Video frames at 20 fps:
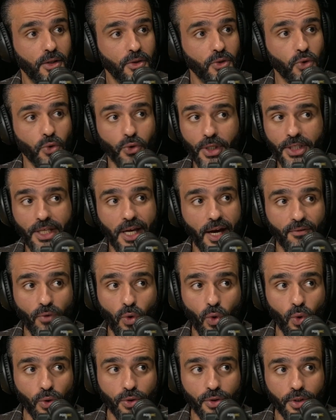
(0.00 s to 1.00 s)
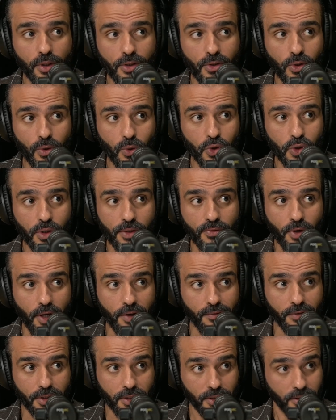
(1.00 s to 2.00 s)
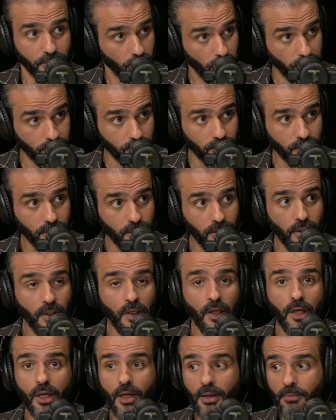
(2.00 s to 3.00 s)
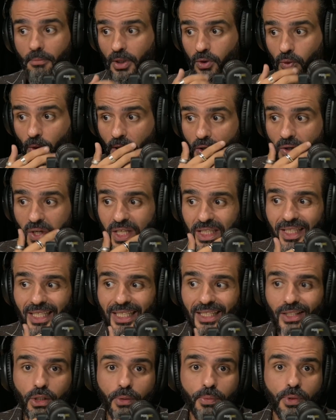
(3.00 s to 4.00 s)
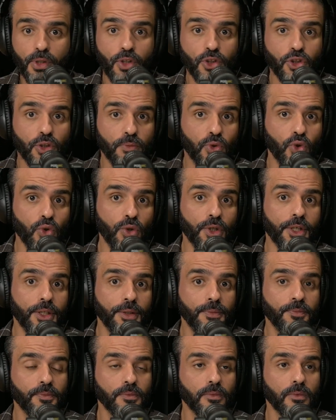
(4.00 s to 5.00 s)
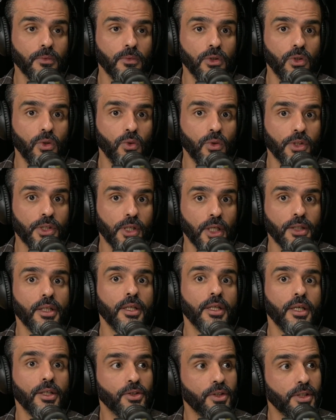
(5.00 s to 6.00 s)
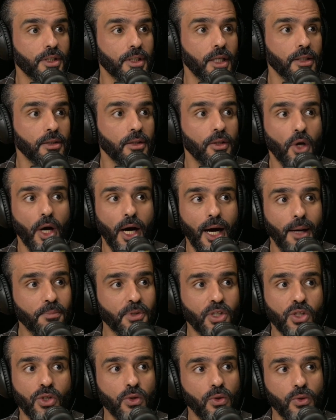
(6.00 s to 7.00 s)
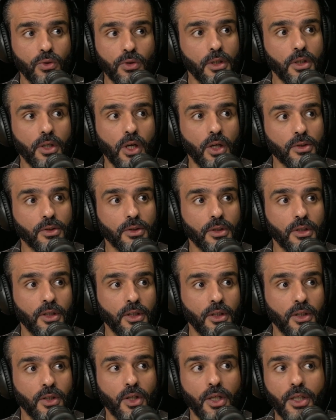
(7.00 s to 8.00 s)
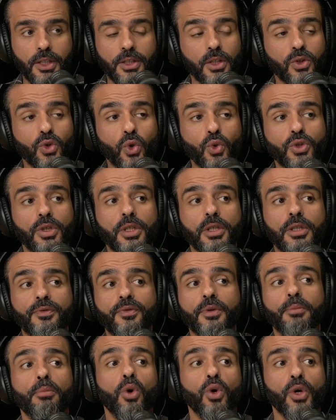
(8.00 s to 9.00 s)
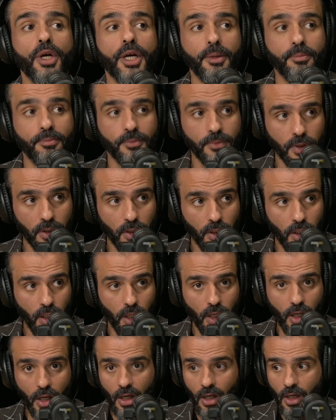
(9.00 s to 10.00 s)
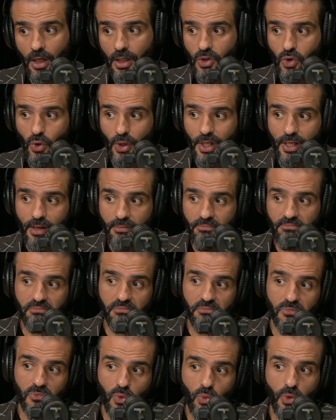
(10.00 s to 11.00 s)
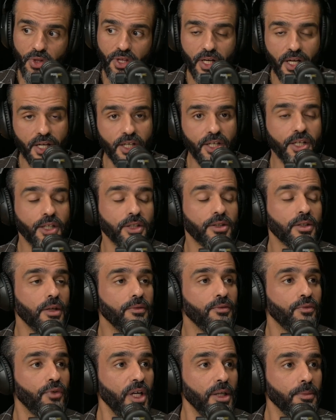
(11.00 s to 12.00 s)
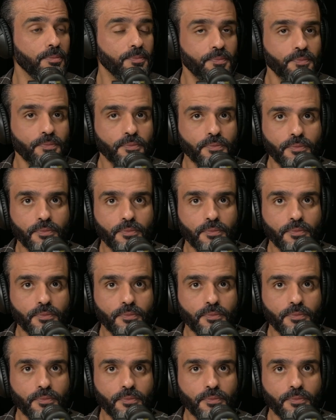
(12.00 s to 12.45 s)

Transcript: you already have all the solutions for everything, right? But when you hit the entrepreneurship journey, you will suddenly understand absolutely not. It's a totally different ball game. So within a year time frame,